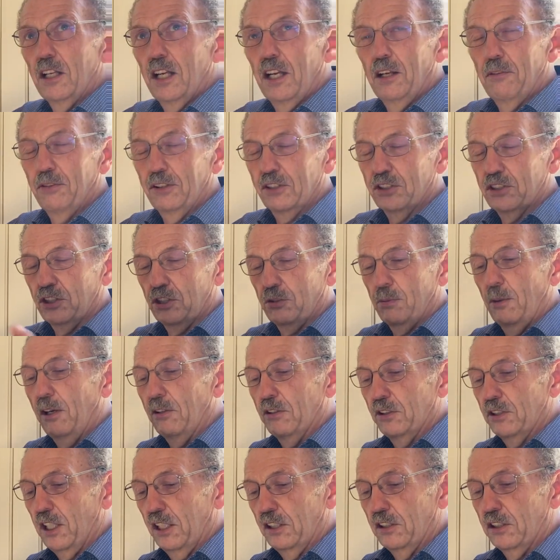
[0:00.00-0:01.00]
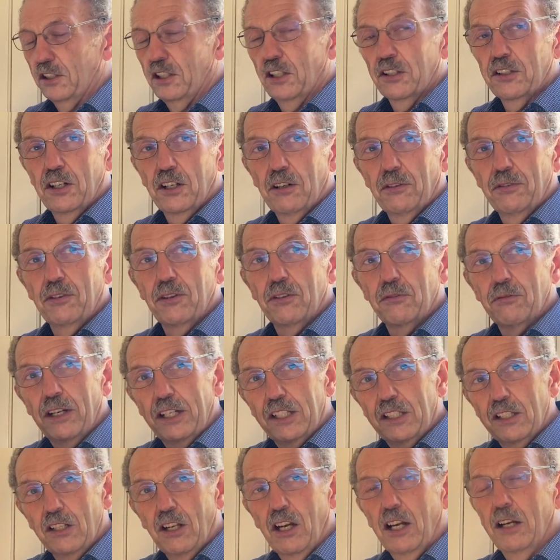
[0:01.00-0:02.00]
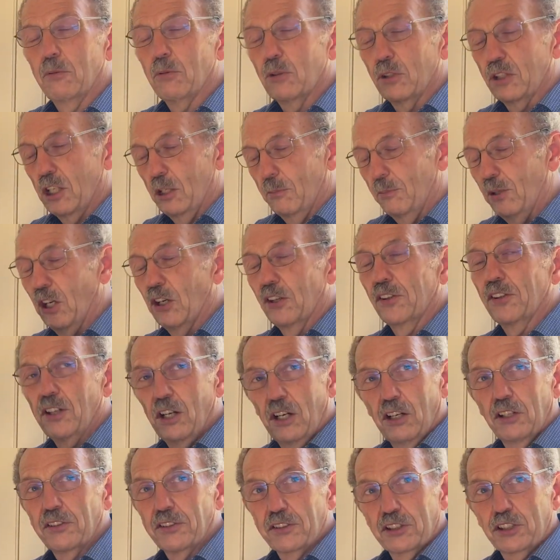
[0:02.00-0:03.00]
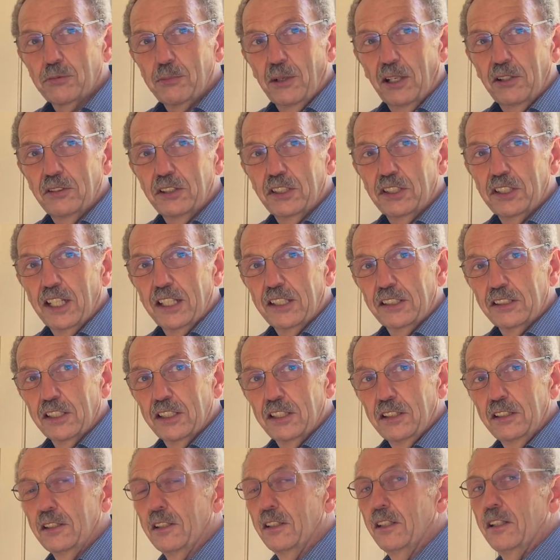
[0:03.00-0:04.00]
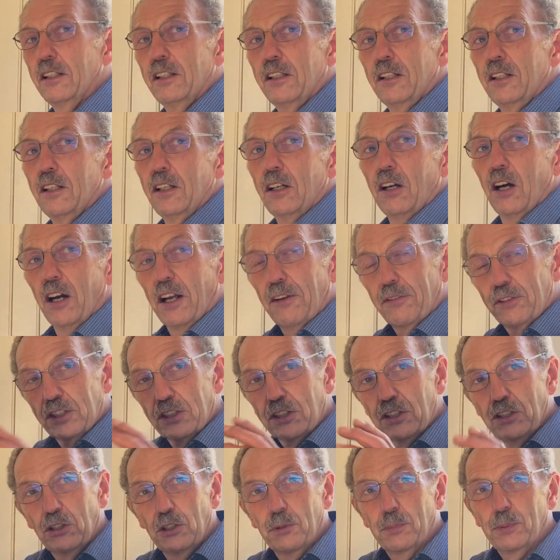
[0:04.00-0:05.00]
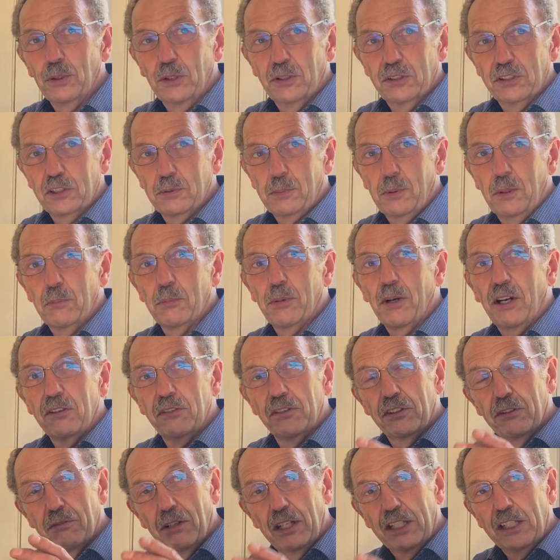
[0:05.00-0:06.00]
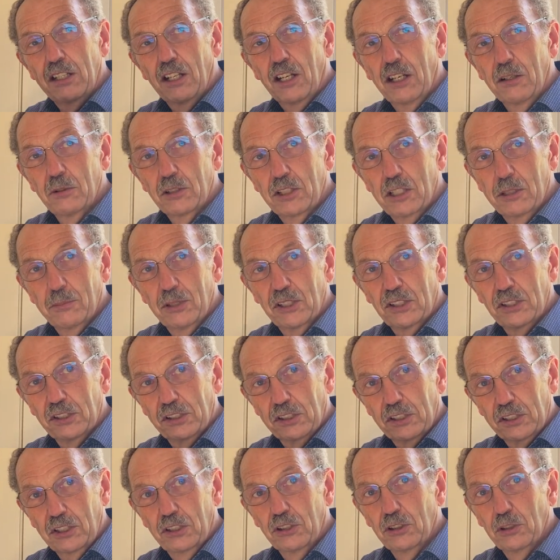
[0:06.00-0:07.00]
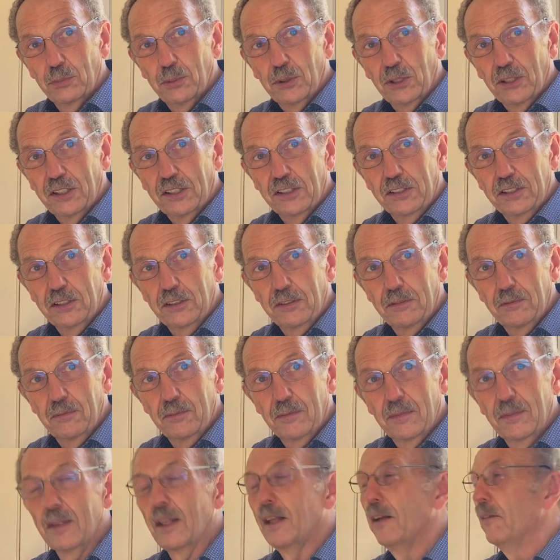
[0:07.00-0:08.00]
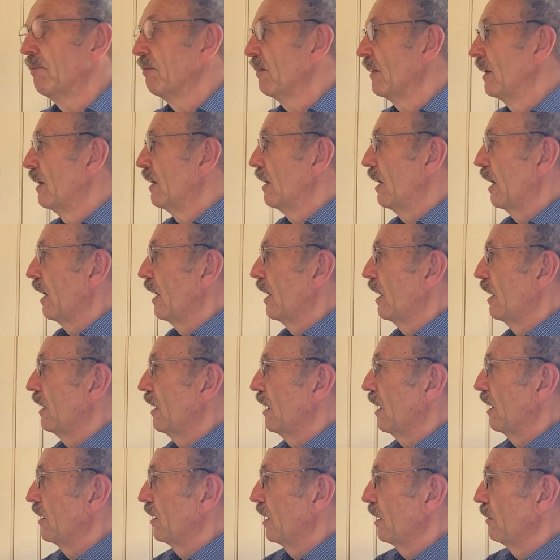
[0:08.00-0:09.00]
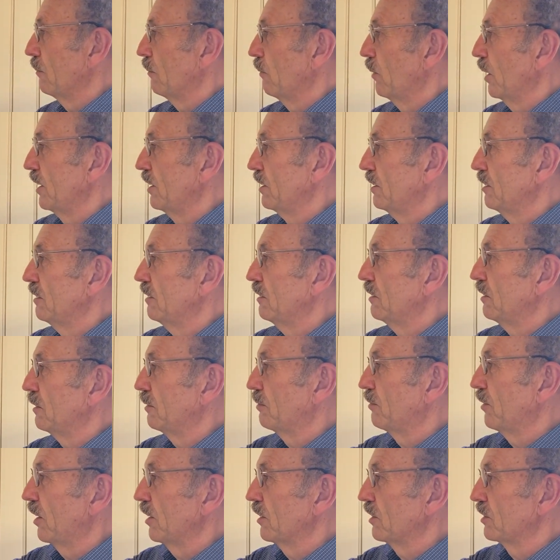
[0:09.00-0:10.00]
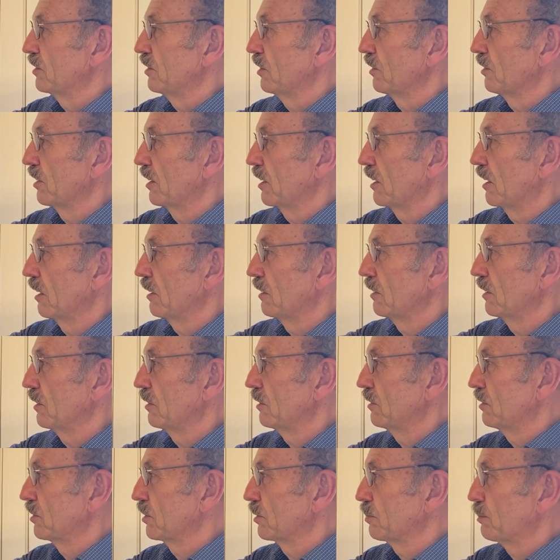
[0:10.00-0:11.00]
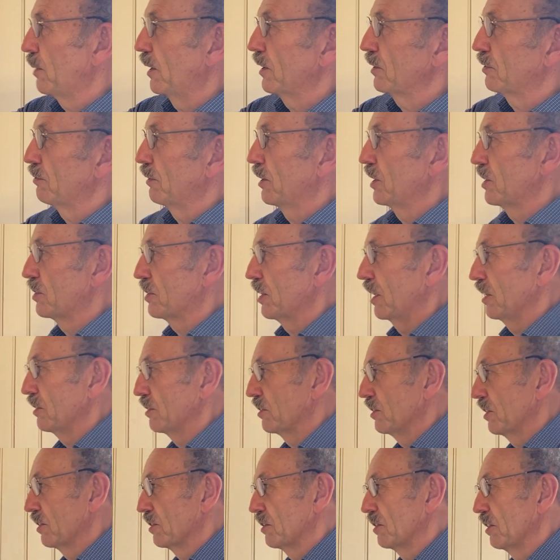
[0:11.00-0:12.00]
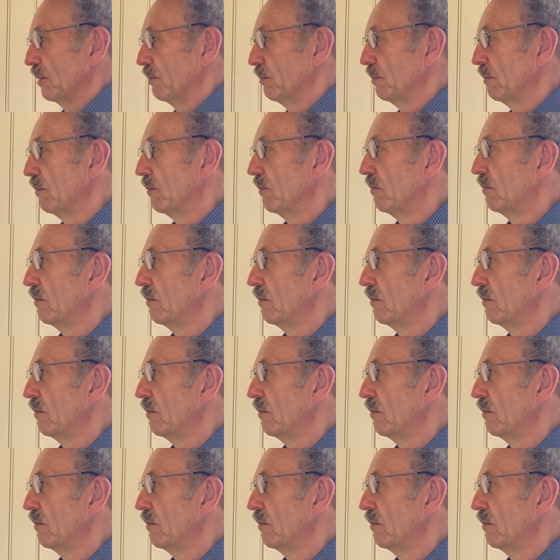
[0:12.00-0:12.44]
if it's the smoke detector gone off, the red light will come on on the smoke detector. If there's a call point that's been broken, the red light will come on on the call point. Uh, and then when you find there's nothing wrong, you can just press reset system,